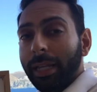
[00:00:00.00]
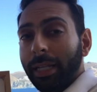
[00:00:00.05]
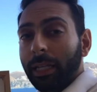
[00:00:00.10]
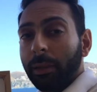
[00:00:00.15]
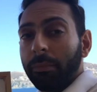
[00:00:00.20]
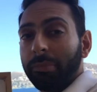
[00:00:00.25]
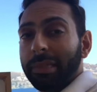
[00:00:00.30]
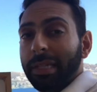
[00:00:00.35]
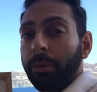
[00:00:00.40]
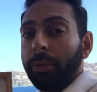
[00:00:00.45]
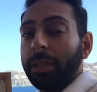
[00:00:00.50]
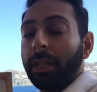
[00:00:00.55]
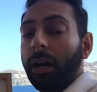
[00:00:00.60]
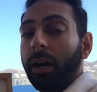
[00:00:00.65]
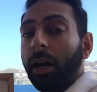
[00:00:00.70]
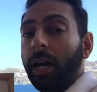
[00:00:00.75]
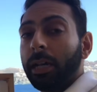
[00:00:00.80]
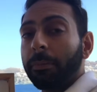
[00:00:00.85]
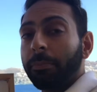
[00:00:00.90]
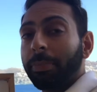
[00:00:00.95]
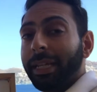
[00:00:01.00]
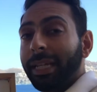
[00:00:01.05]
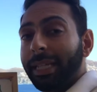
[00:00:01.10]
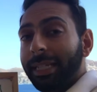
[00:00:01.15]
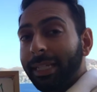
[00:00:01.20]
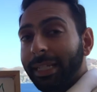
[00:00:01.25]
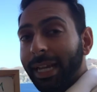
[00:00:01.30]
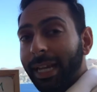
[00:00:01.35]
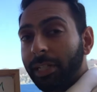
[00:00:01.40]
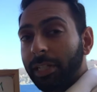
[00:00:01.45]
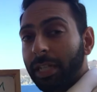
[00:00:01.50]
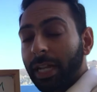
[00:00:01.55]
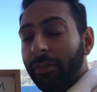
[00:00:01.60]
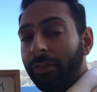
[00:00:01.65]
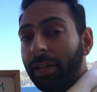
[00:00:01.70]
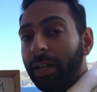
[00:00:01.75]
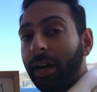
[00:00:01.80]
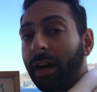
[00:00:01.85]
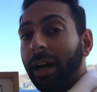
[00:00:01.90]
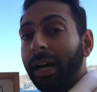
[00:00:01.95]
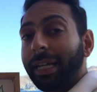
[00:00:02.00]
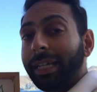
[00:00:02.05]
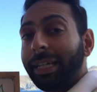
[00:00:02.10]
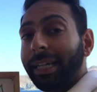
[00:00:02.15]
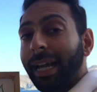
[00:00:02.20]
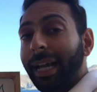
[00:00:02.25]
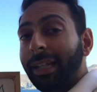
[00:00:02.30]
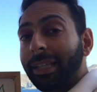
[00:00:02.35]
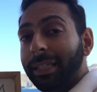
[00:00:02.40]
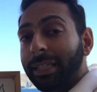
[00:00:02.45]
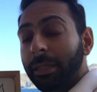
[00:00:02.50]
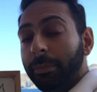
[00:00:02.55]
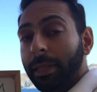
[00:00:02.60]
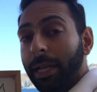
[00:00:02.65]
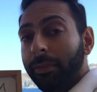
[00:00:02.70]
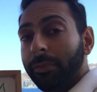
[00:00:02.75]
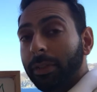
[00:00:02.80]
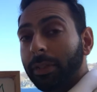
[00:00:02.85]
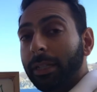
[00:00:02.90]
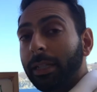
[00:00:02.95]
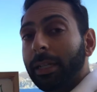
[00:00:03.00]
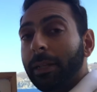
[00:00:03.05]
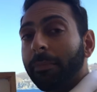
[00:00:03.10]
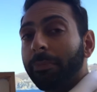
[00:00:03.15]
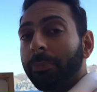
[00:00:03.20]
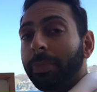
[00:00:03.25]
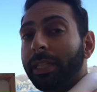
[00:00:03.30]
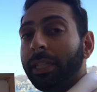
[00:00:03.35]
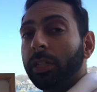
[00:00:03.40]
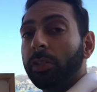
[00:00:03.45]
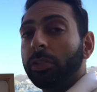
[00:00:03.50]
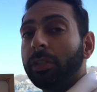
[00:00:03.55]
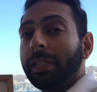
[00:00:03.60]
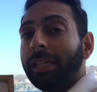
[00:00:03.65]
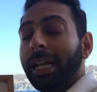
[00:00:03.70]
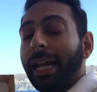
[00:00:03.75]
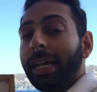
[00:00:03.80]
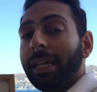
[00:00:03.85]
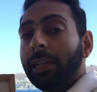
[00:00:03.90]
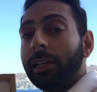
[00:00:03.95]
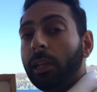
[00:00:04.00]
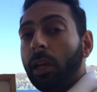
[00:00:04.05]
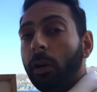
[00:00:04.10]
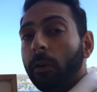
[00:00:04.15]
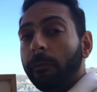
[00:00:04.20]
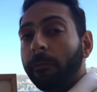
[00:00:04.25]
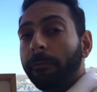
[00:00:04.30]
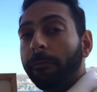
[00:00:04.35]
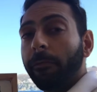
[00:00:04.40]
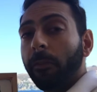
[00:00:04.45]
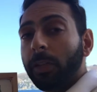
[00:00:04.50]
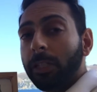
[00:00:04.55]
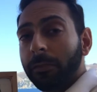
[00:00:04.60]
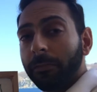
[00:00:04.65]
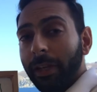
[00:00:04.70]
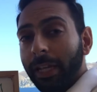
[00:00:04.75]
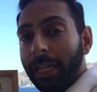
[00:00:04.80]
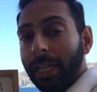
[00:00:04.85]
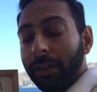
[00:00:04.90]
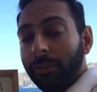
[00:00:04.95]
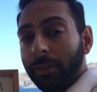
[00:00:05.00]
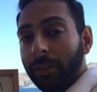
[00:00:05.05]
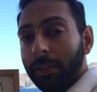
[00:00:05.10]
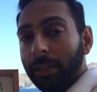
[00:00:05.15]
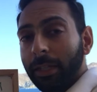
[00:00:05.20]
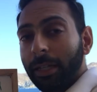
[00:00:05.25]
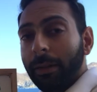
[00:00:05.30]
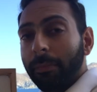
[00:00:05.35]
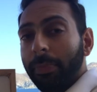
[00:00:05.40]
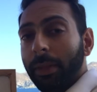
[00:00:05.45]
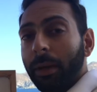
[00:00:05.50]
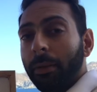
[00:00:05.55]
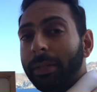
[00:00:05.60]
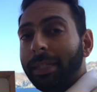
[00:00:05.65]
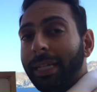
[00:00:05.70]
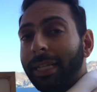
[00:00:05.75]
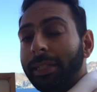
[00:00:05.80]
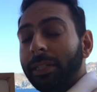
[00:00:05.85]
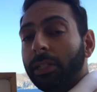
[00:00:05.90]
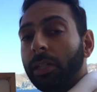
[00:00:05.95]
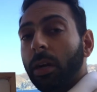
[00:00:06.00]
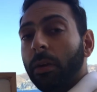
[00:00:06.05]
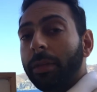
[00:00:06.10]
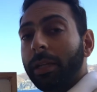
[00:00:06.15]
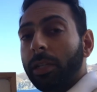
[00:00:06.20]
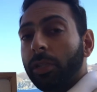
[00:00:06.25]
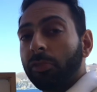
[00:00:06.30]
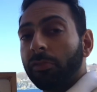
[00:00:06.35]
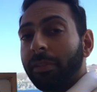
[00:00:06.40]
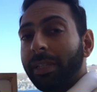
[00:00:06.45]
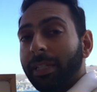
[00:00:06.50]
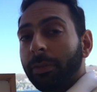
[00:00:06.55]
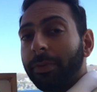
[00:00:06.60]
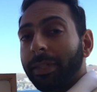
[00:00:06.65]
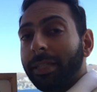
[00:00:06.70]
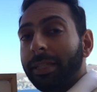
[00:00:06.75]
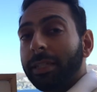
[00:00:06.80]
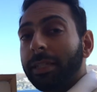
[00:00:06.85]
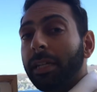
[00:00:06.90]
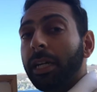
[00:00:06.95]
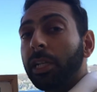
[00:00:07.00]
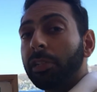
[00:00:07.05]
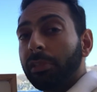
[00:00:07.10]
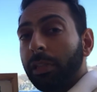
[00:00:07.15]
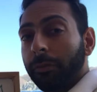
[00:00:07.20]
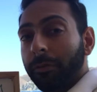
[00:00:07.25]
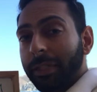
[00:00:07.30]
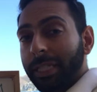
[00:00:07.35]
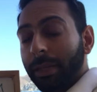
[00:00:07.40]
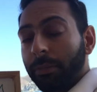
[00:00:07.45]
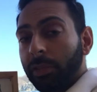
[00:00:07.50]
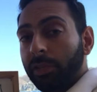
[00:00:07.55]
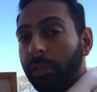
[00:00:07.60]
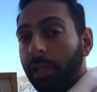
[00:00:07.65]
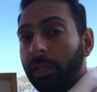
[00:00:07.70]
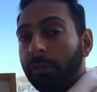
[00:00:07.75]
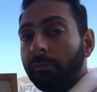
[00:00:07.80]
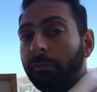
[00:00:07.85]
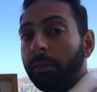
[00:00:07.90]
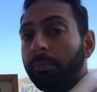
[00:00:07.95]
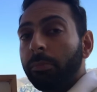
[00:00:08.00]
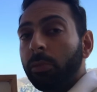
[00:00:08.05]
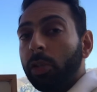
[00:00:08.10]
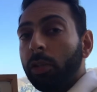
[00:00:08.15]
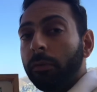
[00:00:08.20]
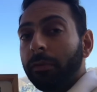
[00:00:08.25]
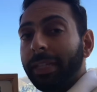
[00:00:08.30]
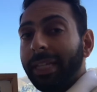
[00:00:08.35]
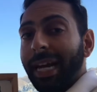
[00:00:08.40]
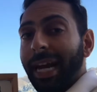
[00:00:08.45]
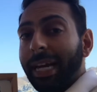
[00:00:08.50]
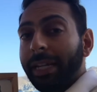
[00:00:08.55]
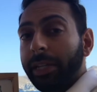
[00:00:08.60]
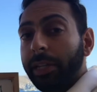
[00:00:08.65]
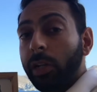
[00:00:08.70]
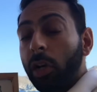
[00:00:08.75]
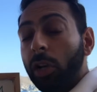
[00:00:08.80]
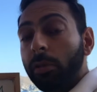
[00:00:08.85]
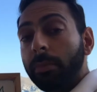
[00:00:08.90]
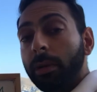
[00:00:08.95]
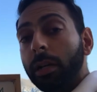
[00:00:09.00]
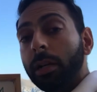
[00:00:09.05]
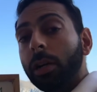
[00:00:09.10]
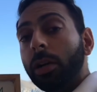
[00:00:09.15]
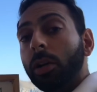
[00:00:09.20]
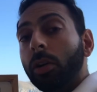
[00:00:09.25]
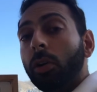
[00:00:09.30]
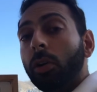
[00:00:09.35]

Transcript: It can present with a high PTH level, a high calcium level, but usually a low phosphate level and we tend to go in and treat it with surgery, for example, trying to remove the adenoma